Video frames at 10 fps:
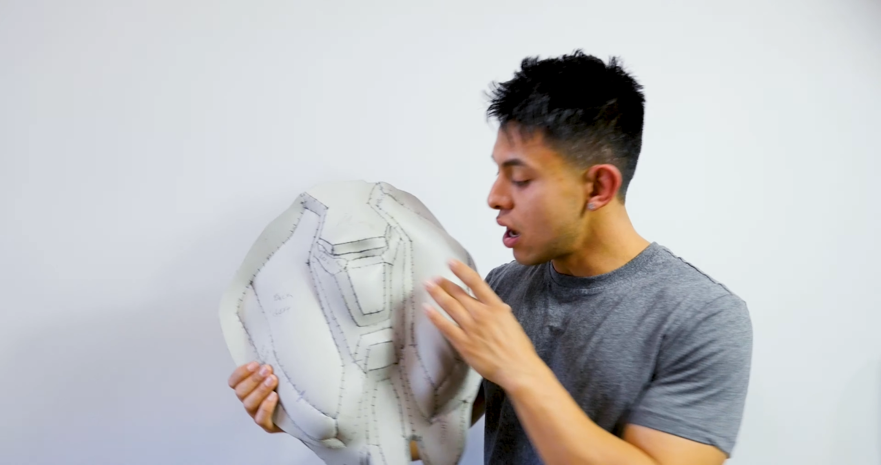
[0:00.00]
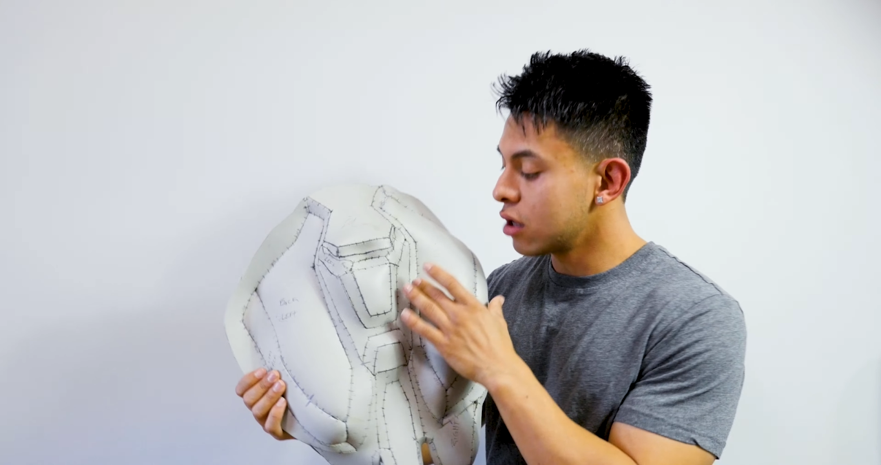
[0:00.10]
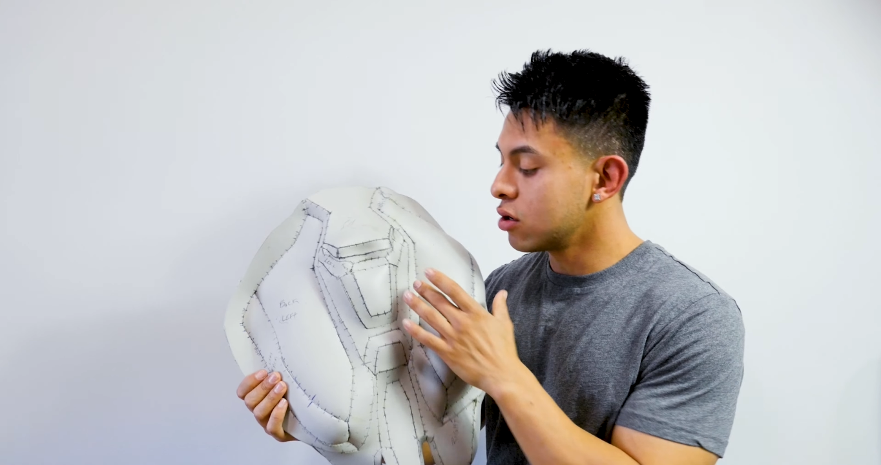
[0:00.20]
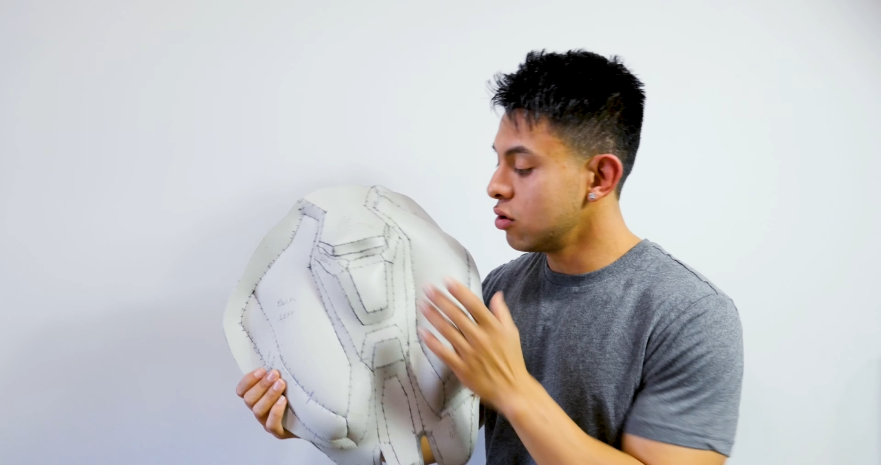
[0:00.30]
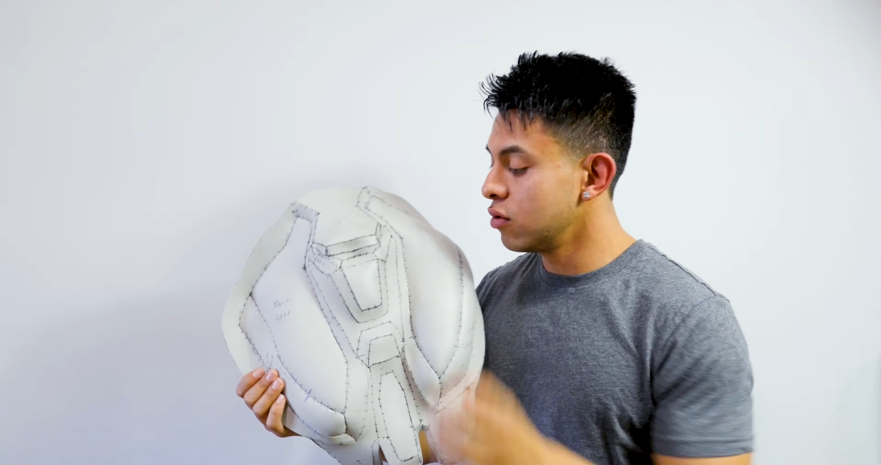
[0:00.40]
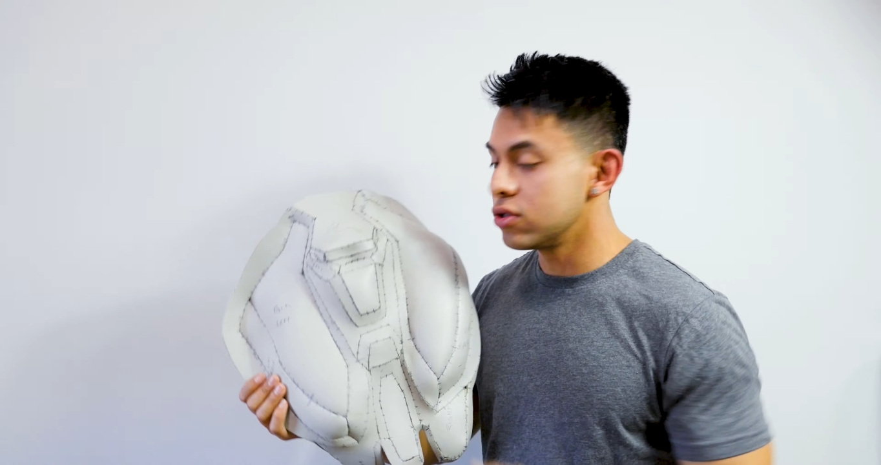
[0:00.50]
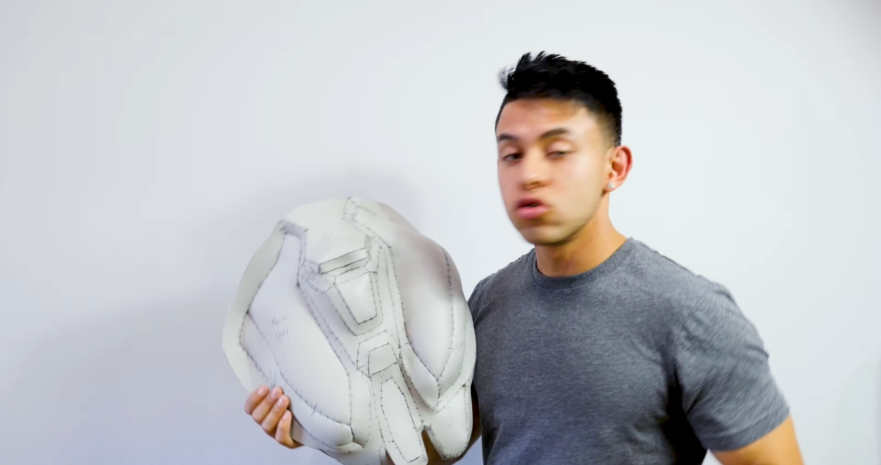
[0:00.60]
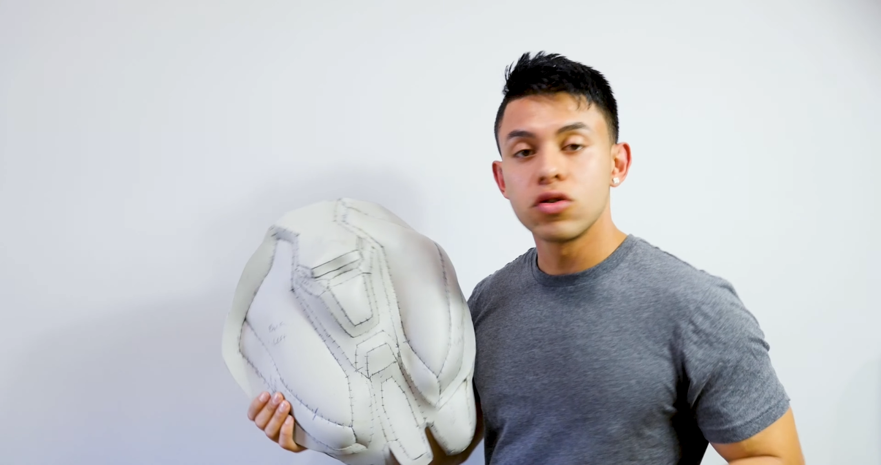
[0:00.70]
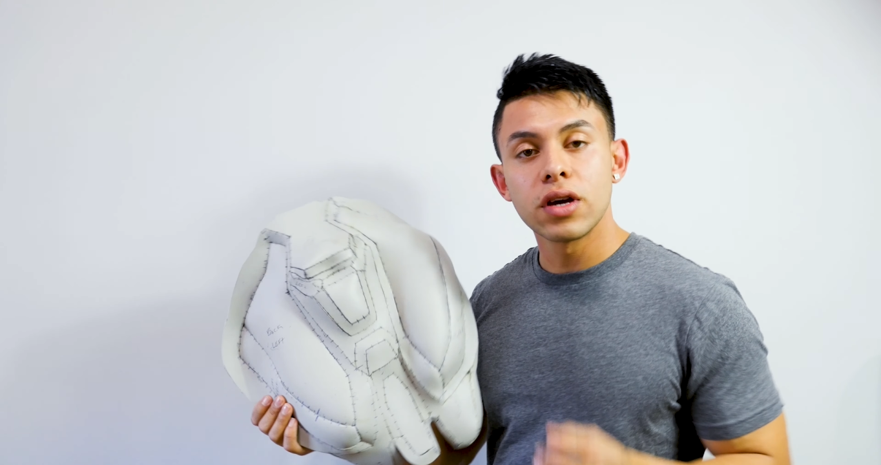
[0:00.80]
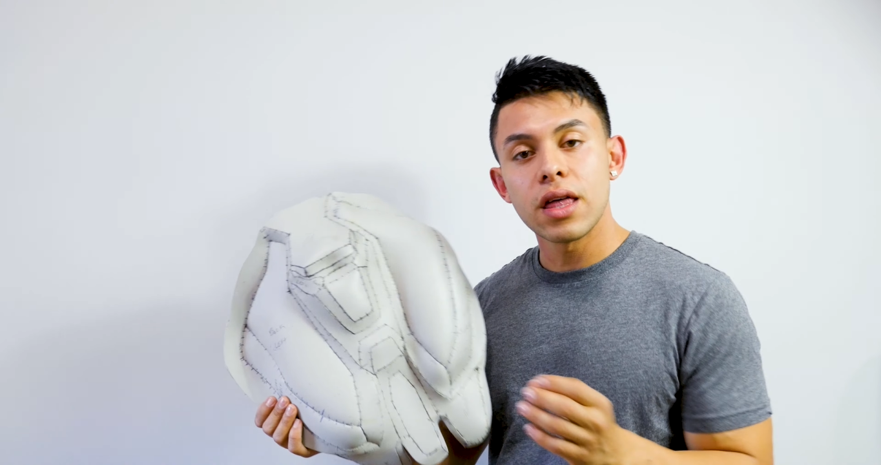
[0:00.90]
I glue it
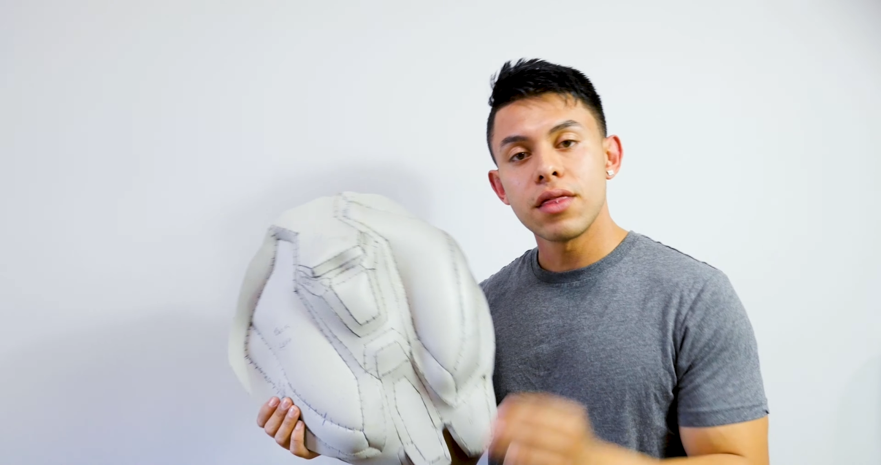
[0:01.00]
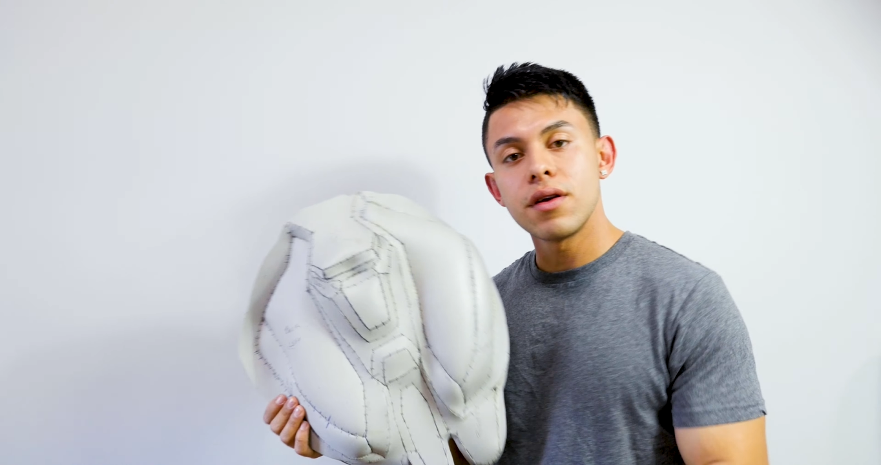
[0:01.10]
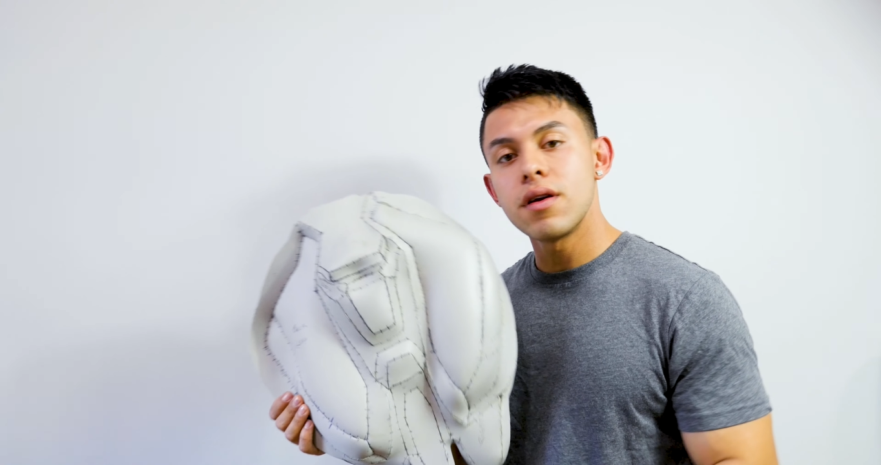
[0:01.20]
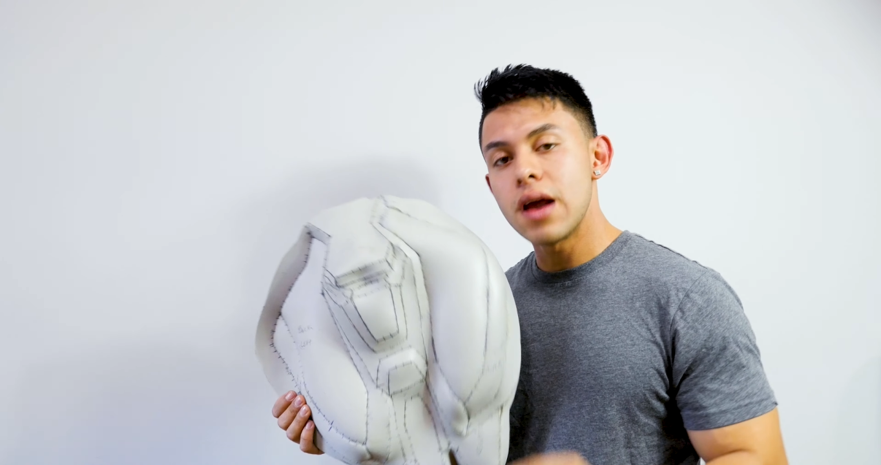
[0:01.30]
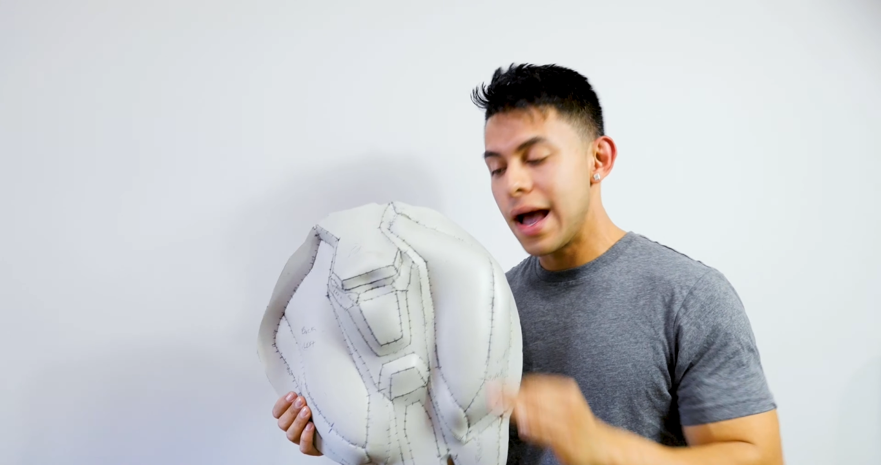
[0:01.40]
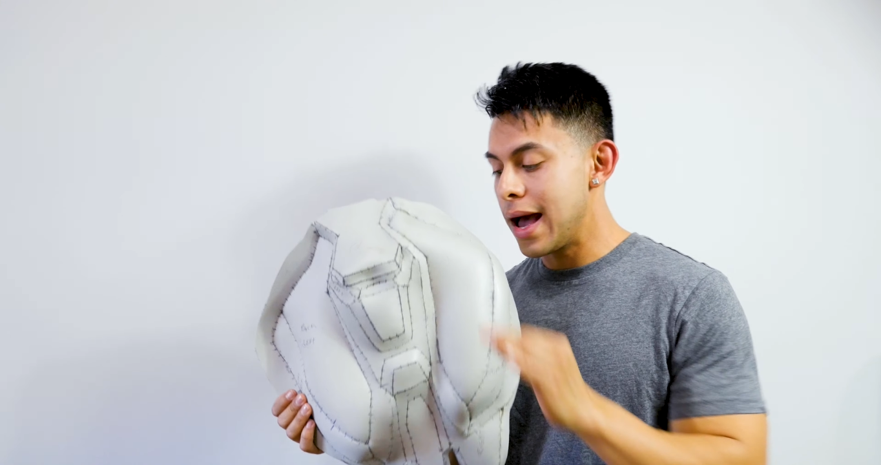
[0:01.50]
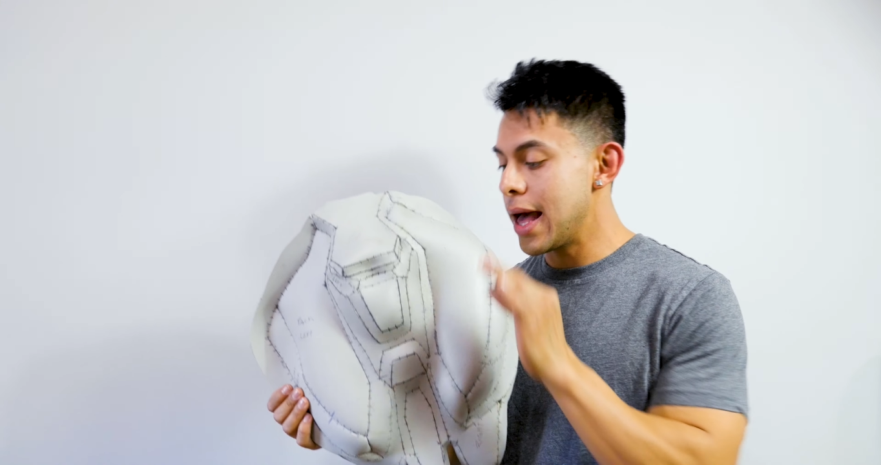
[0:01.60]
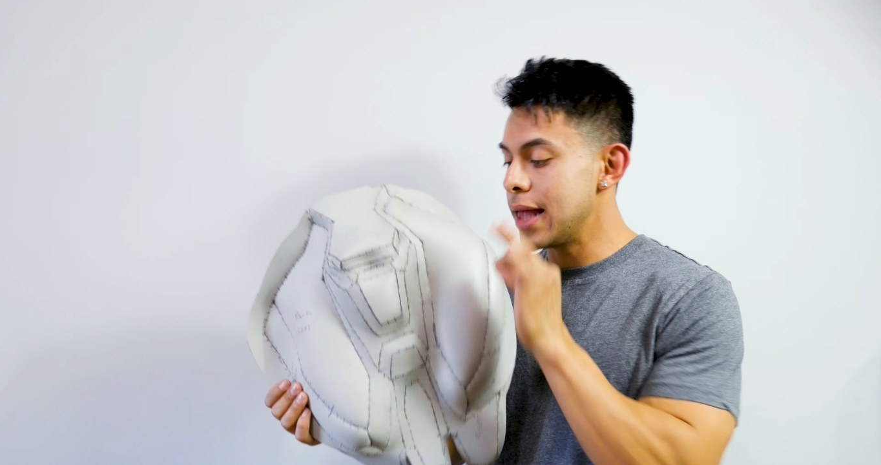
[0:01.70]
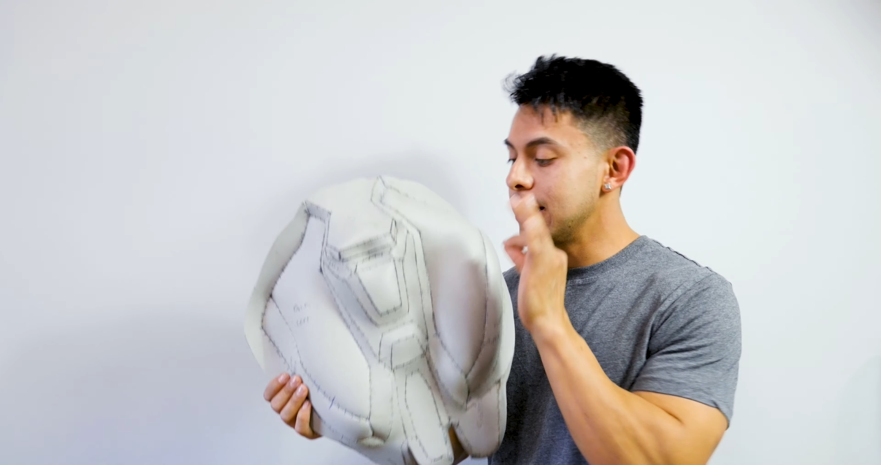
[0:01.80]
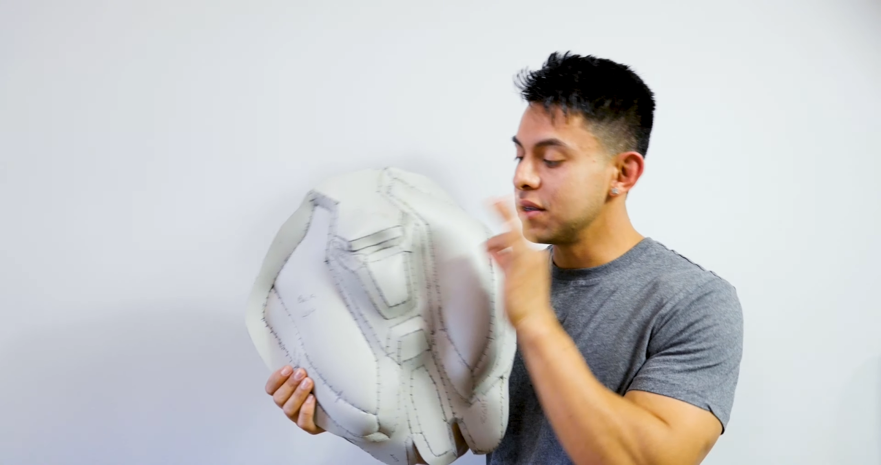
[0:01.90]
together,
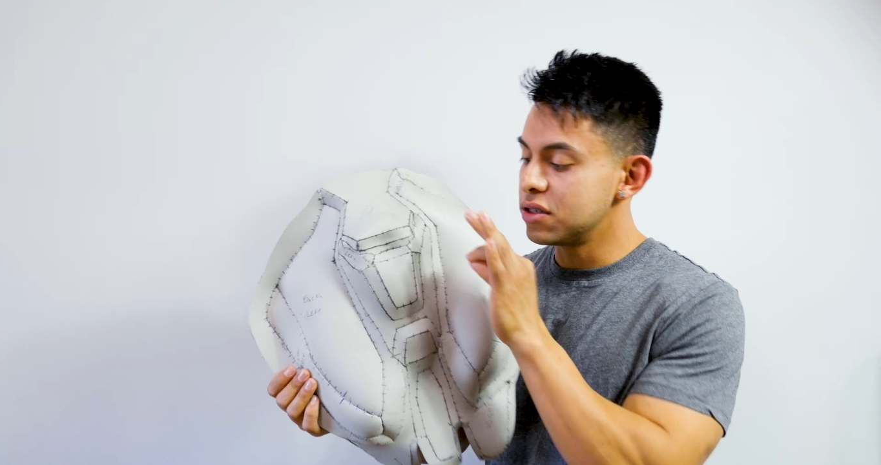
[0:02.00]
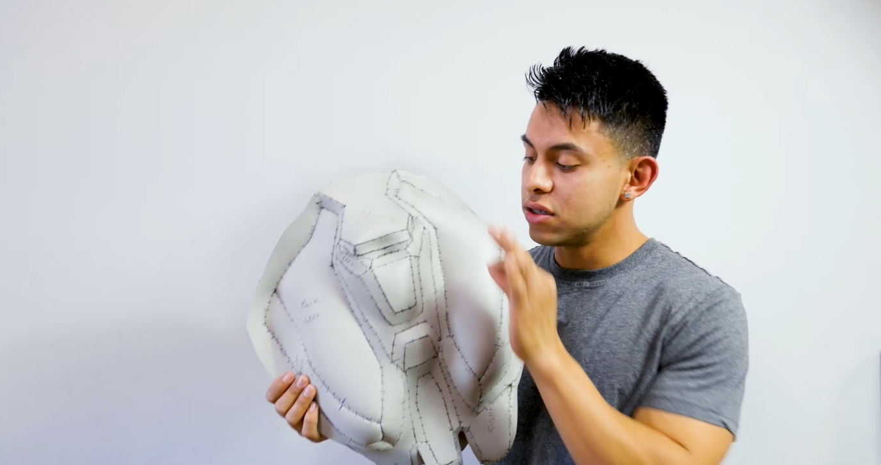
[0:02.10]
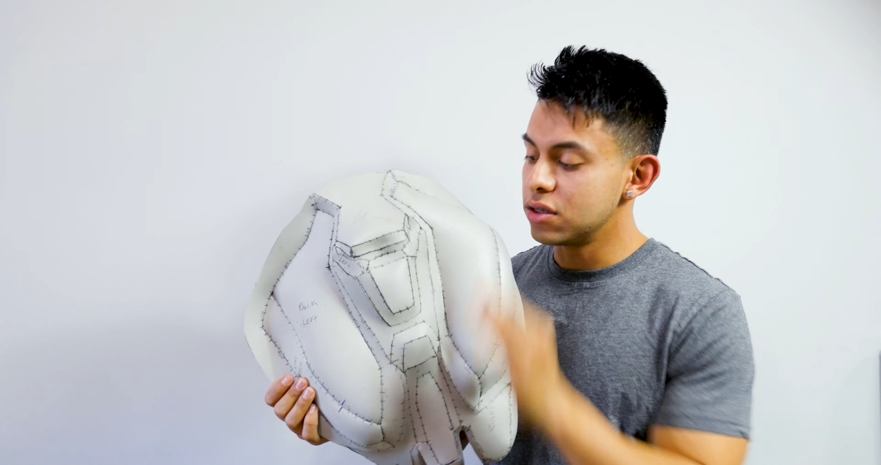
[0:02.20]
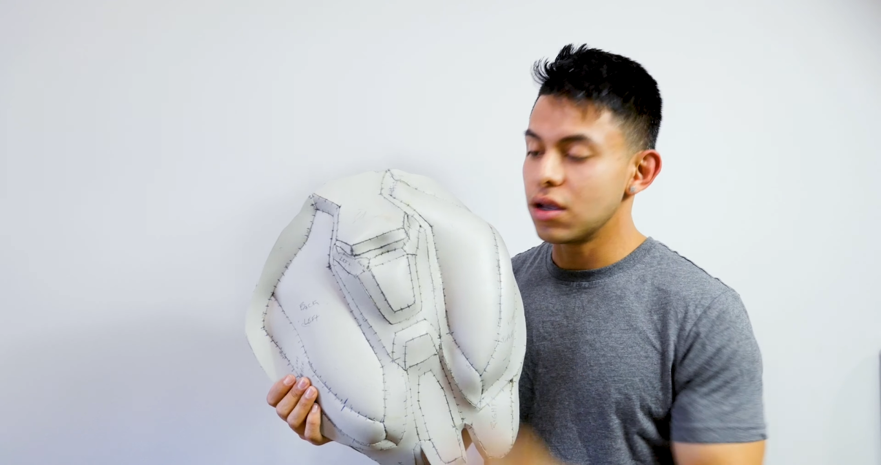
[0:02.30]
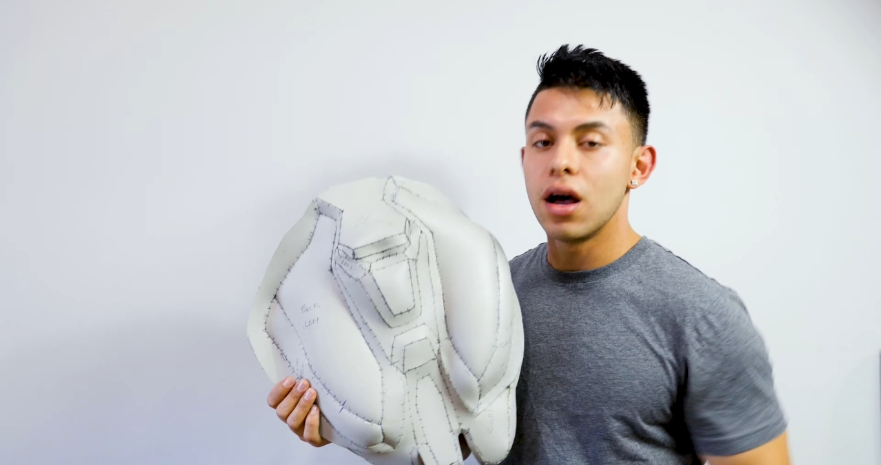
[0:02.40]
and this is